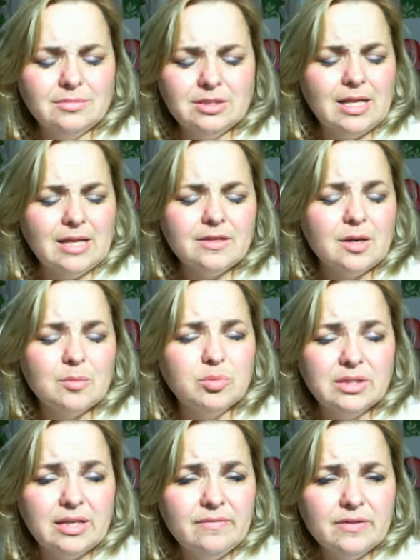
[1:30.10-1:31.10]
Not that I
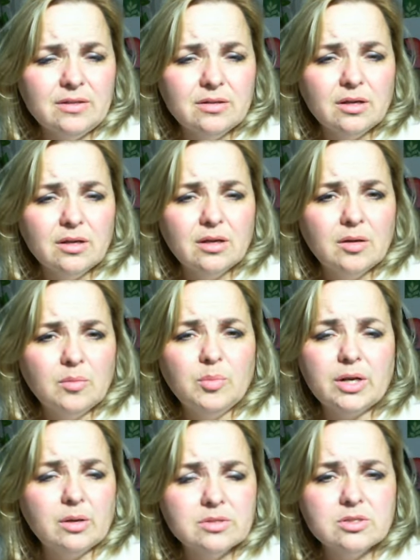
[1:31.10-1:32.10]
believe it,
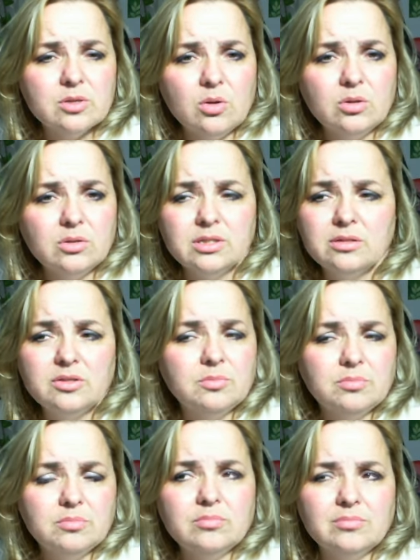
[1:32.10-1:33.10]
but I was told,
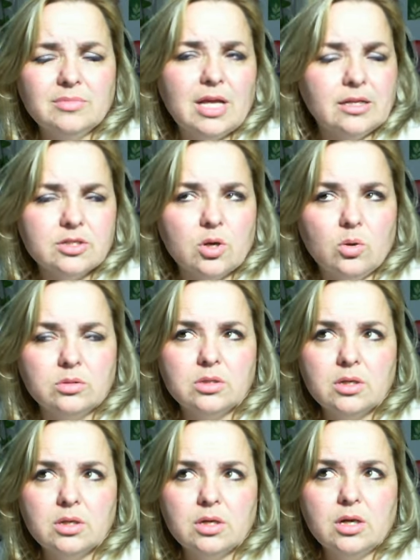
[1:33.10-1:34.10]
not told,
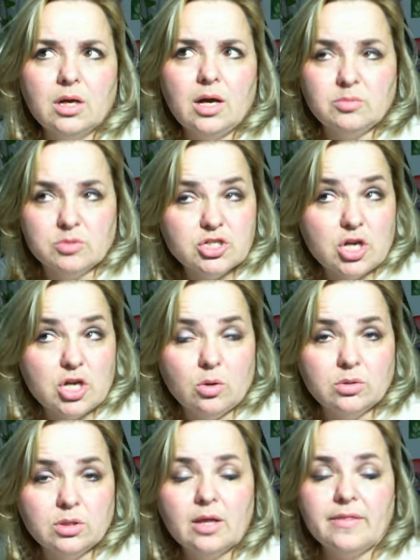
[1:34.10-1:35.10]
I was
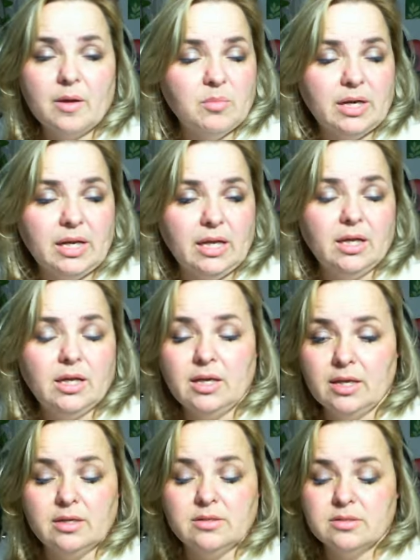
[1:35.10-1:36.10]
shown that money
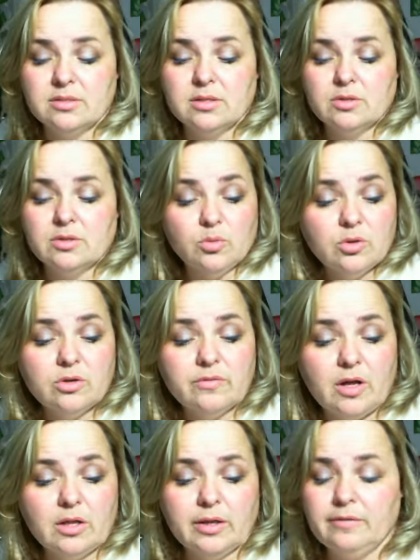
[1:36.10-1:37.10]
is the root of
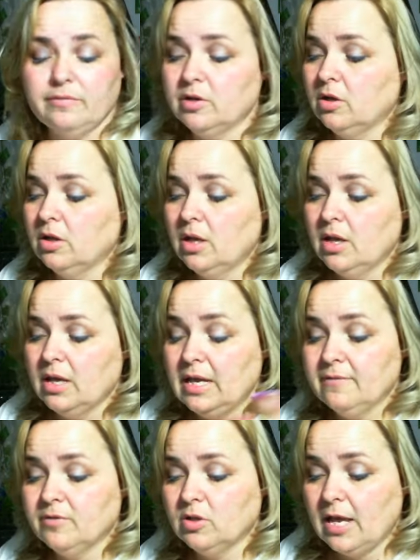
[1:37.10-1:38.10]
all
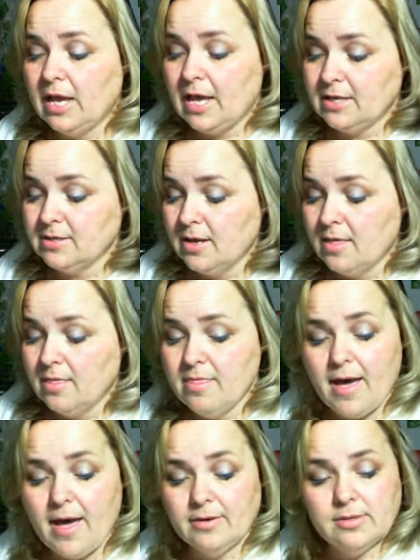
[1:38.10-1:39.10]
evil and
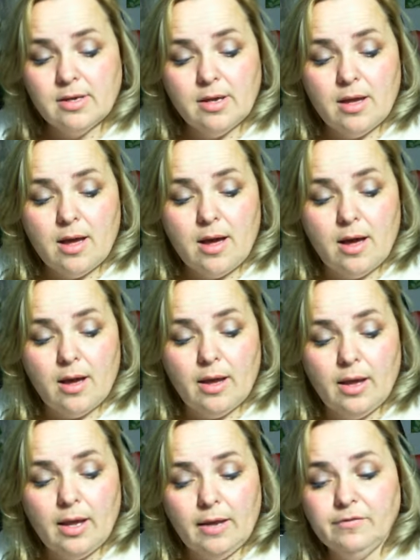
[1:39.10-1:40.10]
that
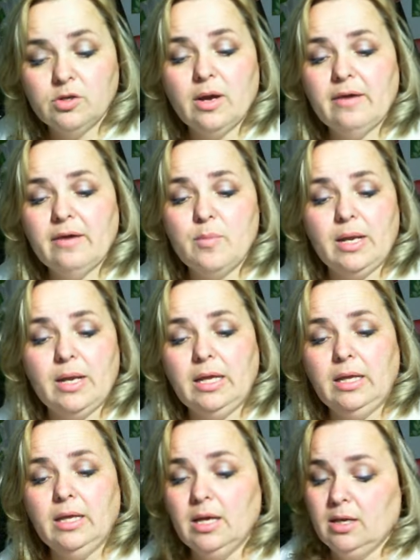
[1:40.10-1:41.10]
if you don't have
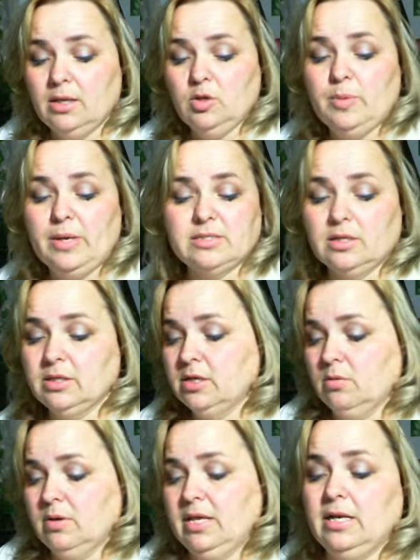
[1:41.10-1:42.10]
money, you basically
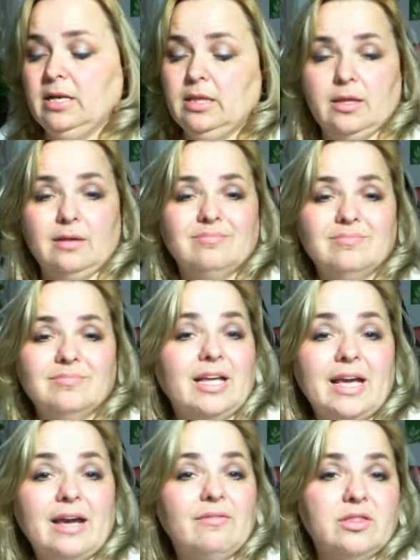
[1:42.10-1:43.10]
don't get anything.
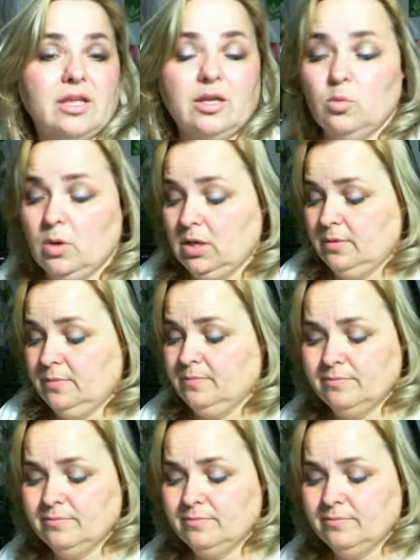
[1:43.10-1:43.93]
Like everything you wanted.